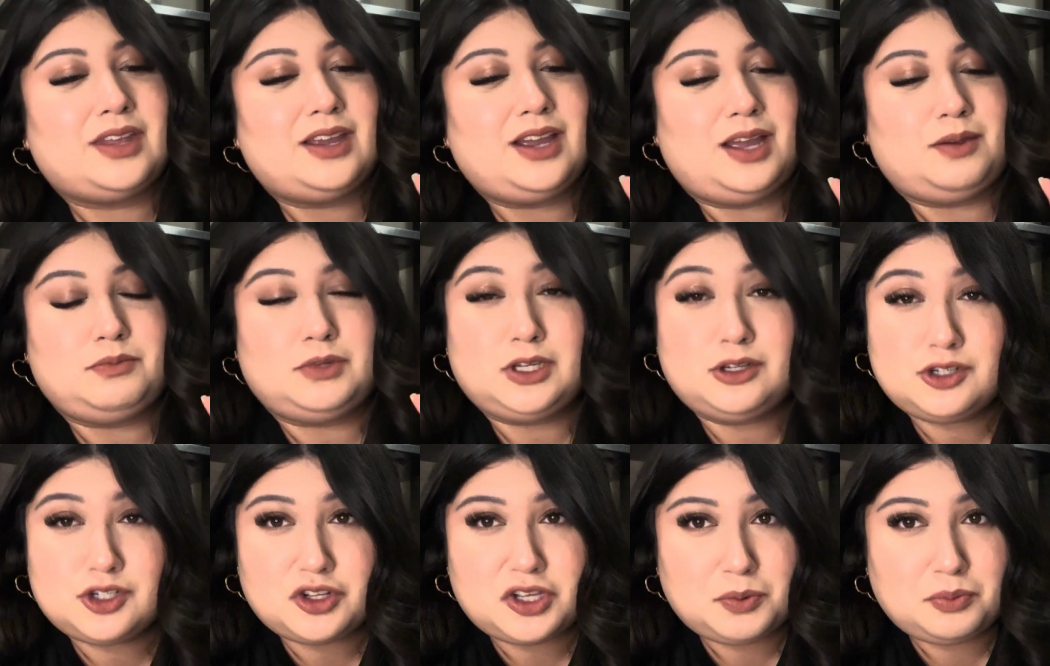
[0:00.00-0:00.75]
I'm
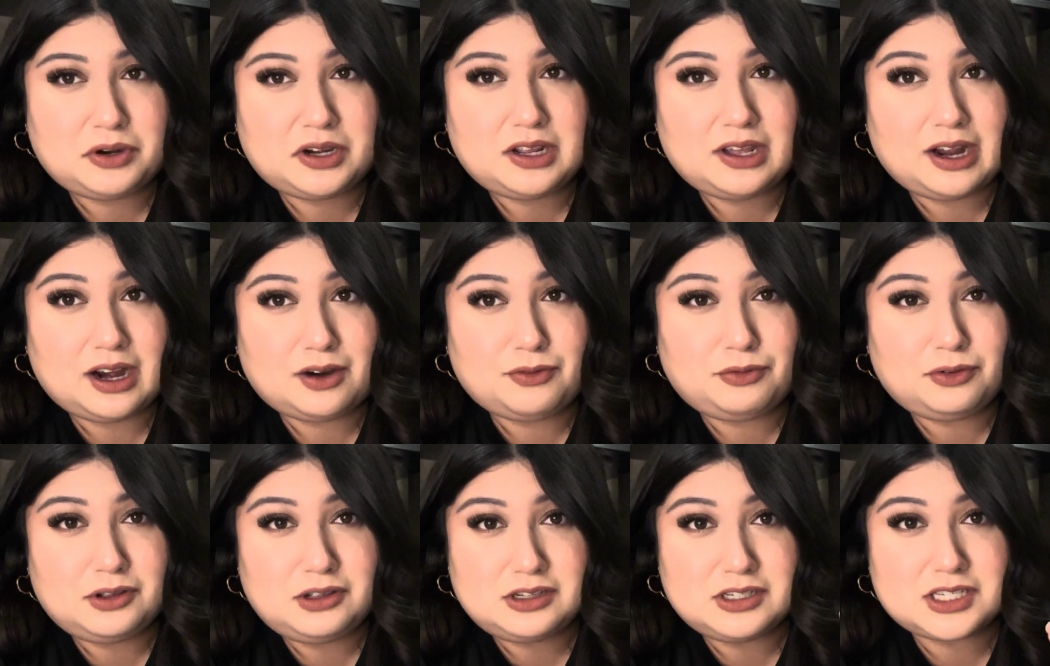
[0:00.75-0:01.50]
usually pretty
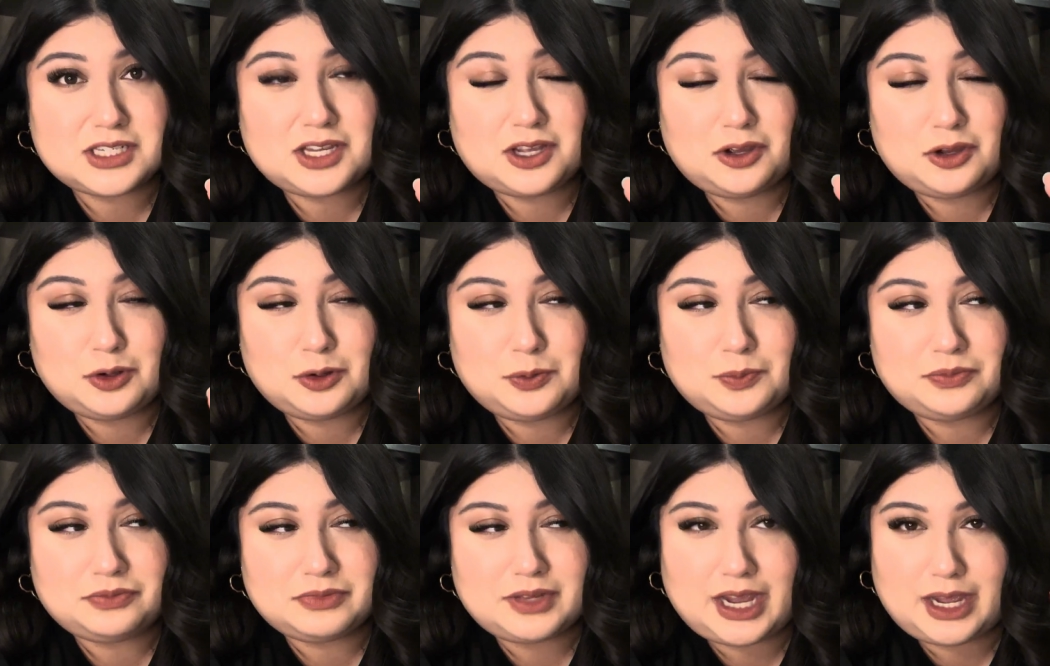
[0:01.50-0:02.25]
careful, so
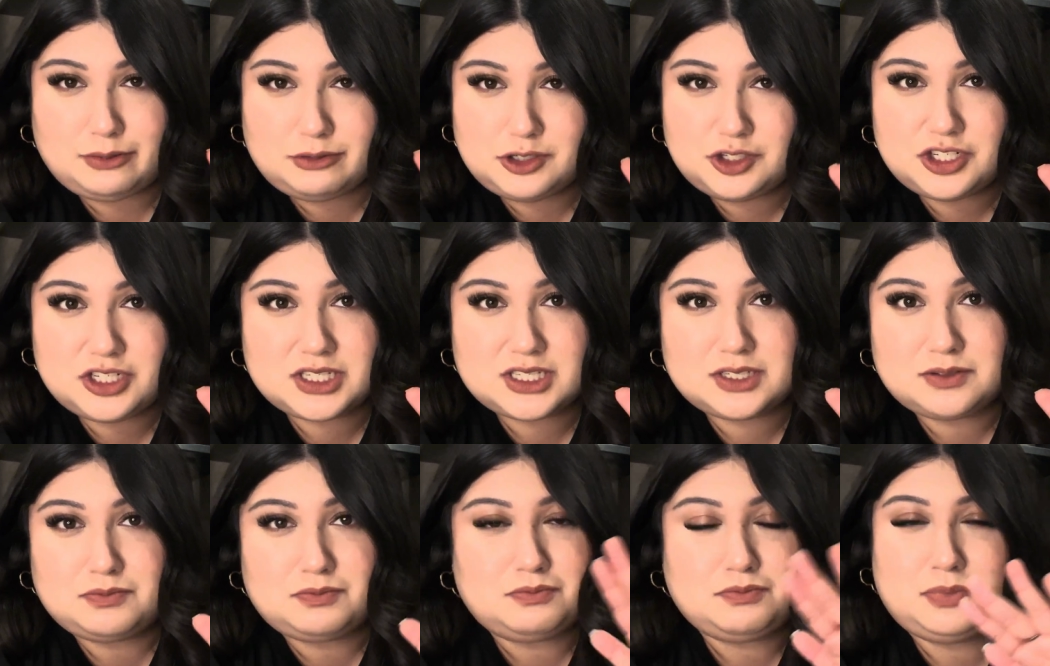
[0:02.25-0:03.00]
I will
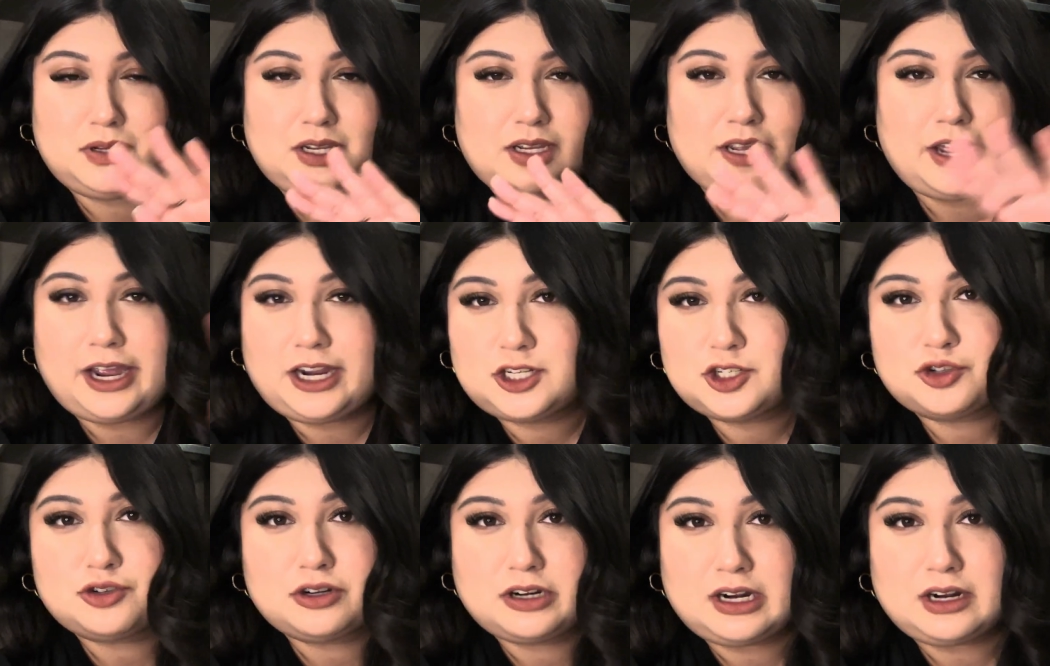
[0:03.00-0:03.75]
just be
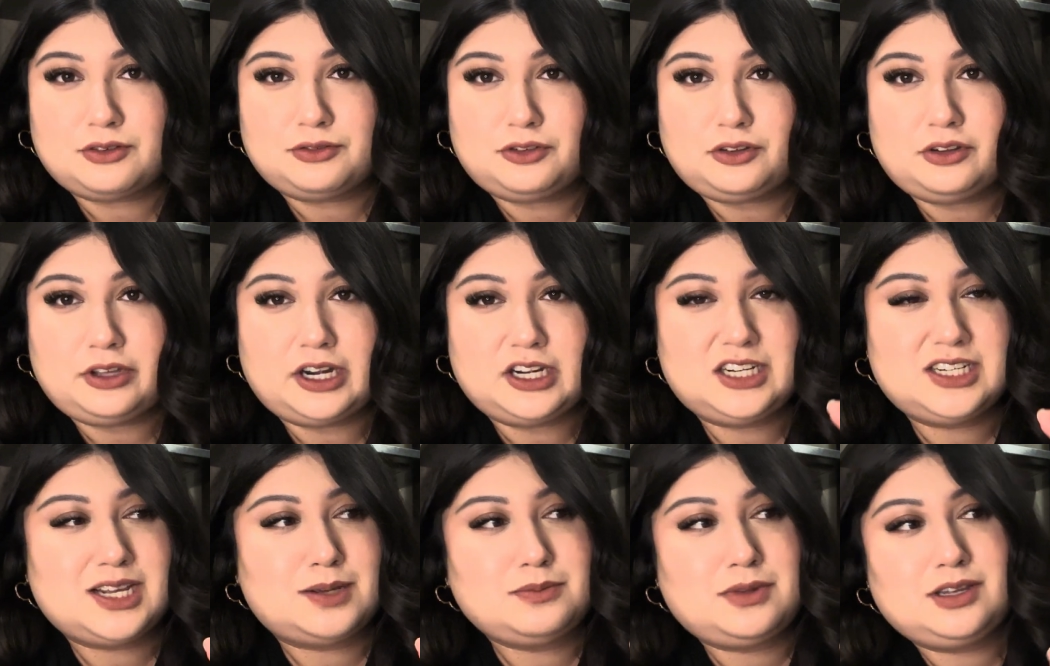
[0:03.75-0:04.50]
extra careful
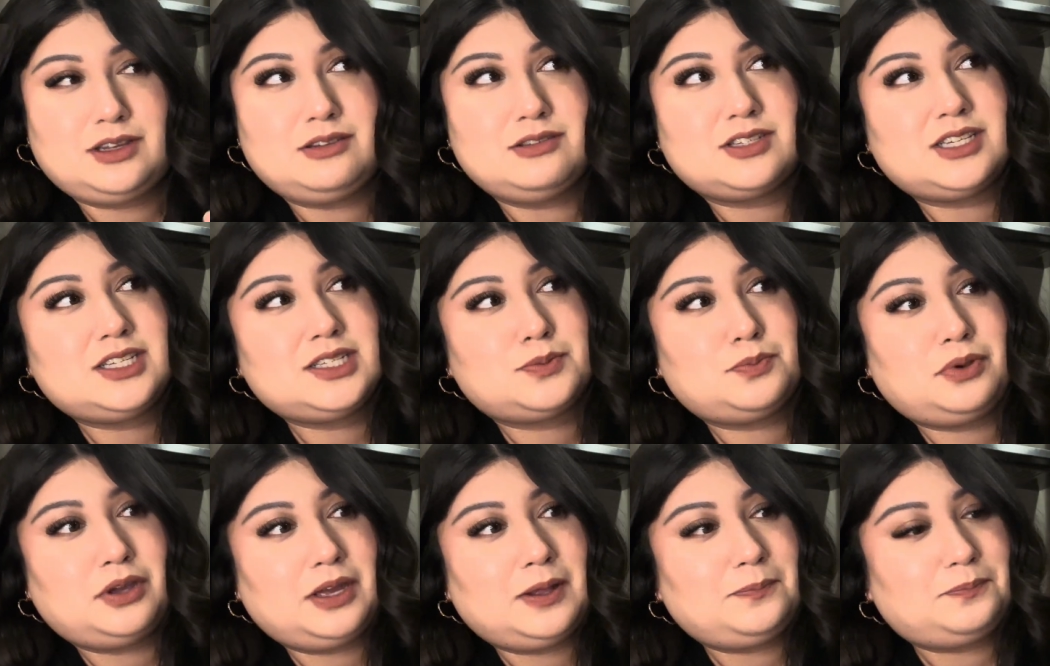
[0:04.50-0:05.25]
anytime I use this.
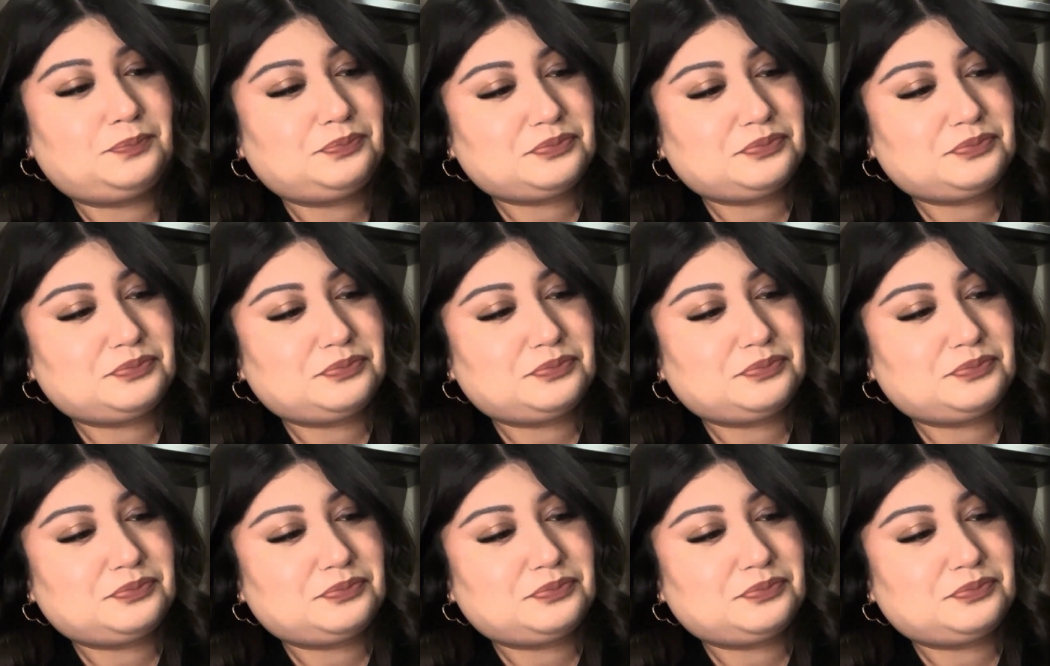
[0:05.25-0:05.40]
But